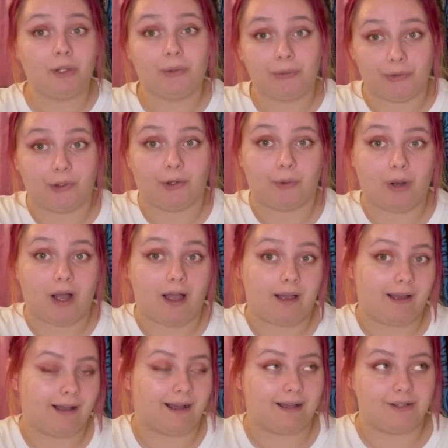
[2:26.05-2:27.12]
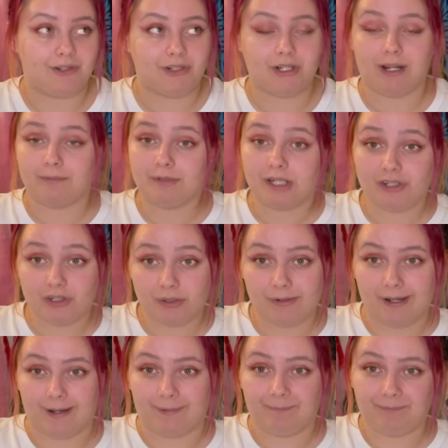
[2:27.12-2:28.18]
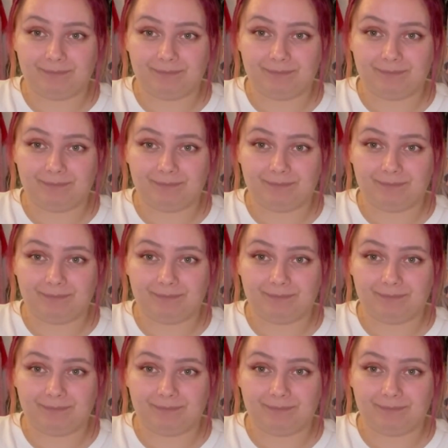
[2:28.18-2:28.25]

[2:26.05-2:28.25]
So I took up digital art